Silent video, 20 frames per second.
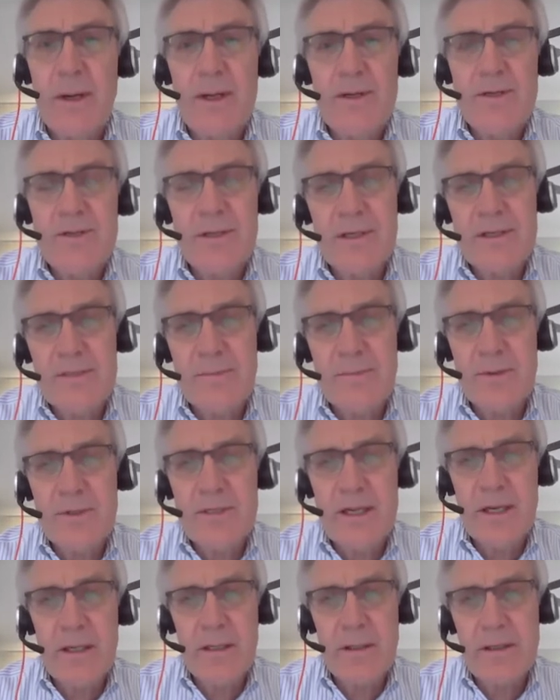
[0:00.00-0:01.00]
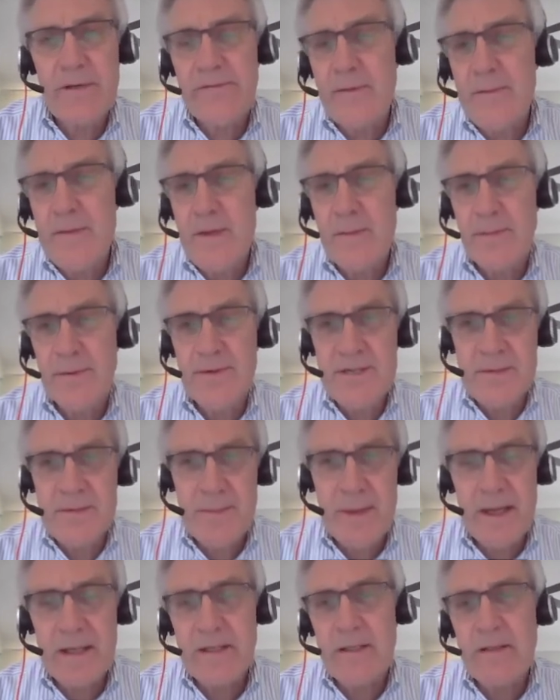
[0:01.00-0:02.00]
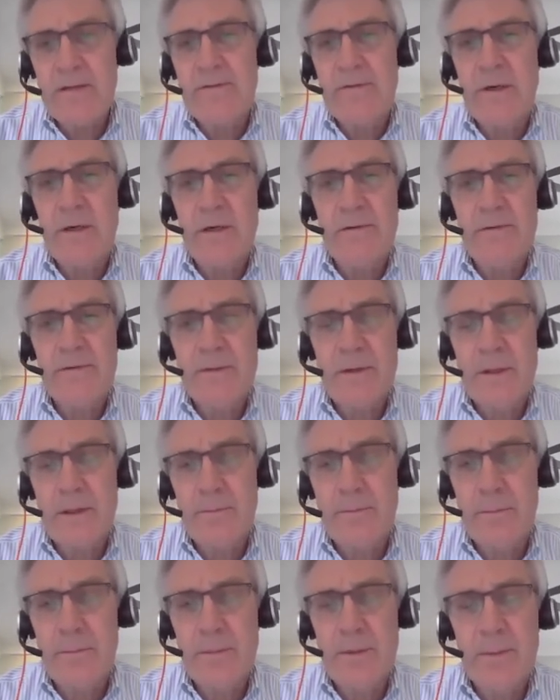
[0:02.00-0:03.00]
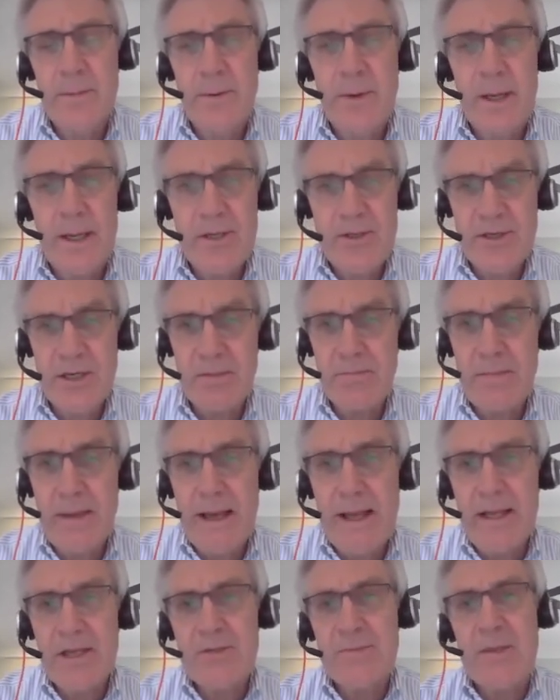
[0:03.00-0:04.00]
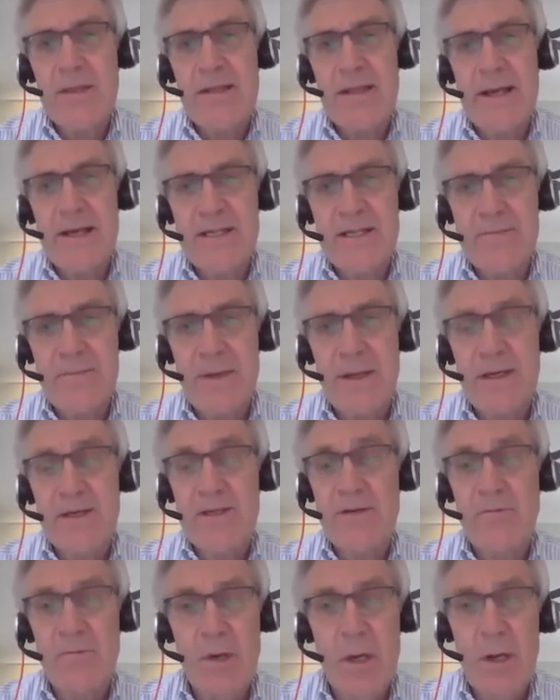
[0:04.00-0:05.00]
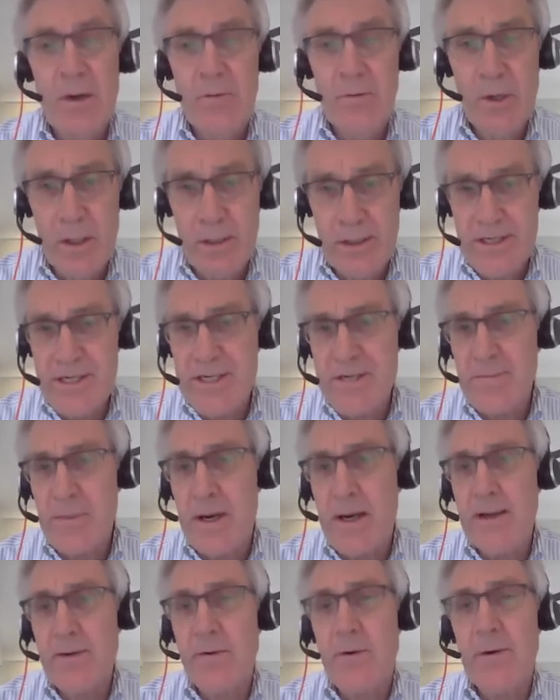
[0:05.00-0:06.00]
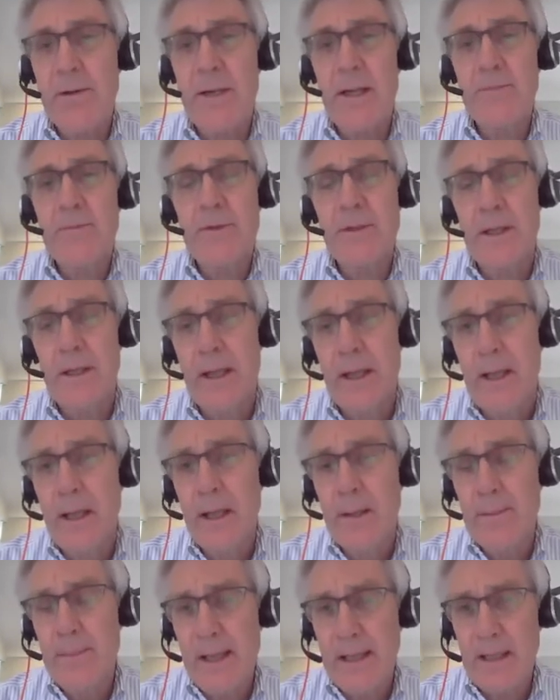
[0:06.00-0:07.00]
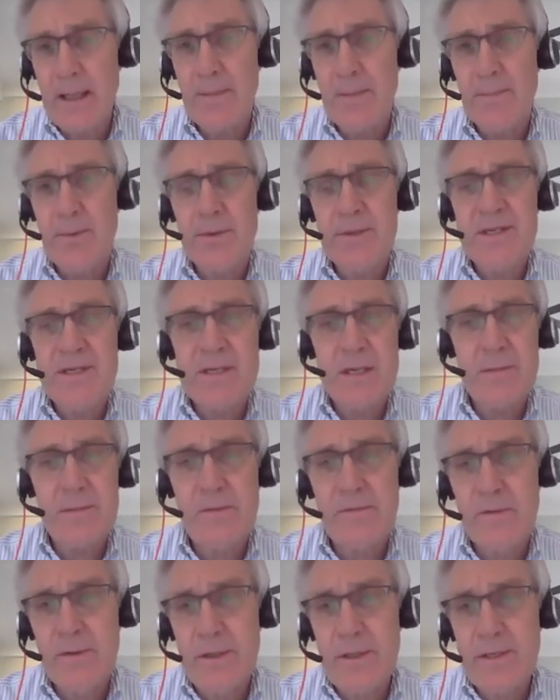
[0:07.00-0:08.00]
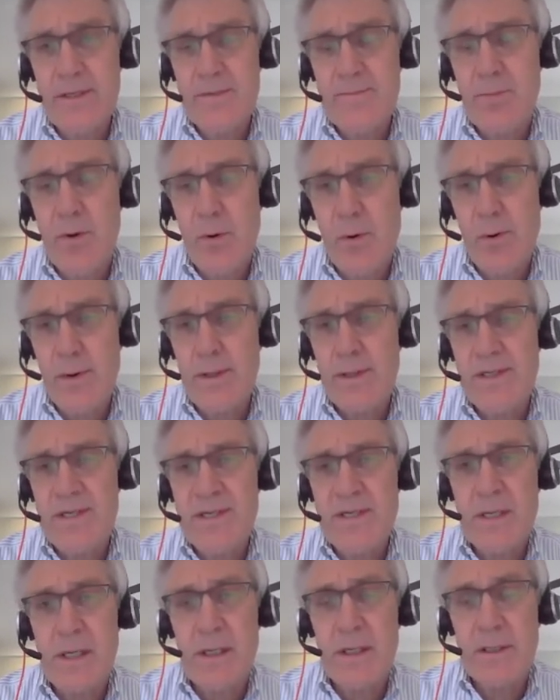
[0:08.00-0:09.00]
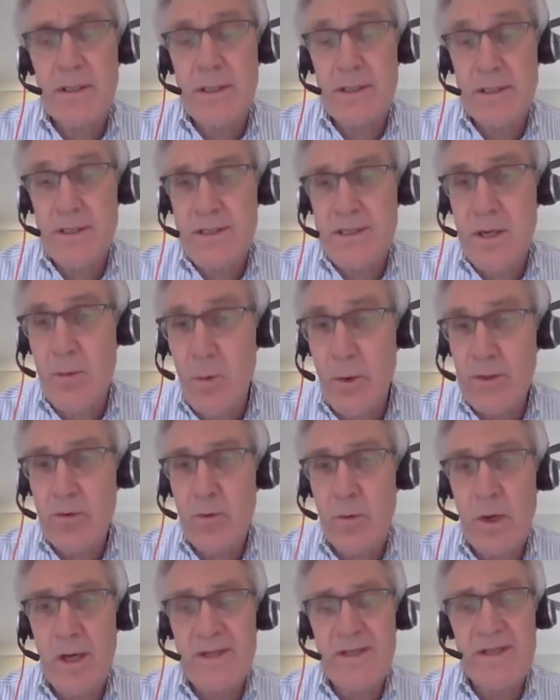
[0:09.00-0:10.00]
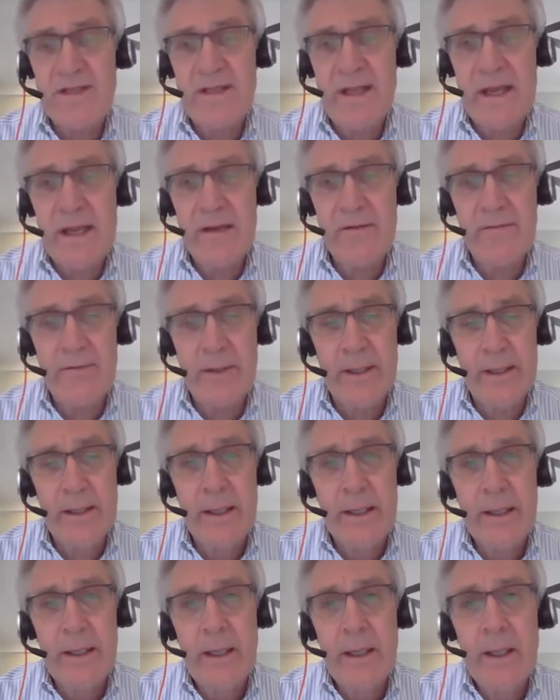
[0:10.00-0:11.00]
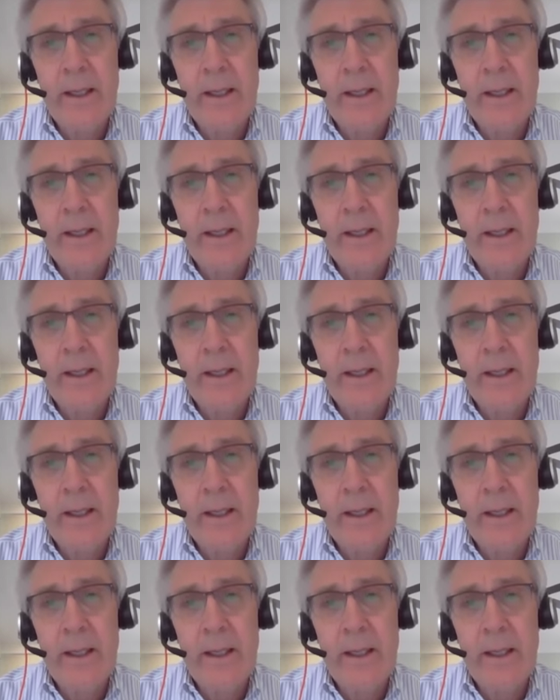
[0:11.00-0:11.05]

projects, particularly from the perspective of the, the project management aspects, and we're really spot on. I'm going to pick up on some of Lynn's points uh, somewhat quantitatively.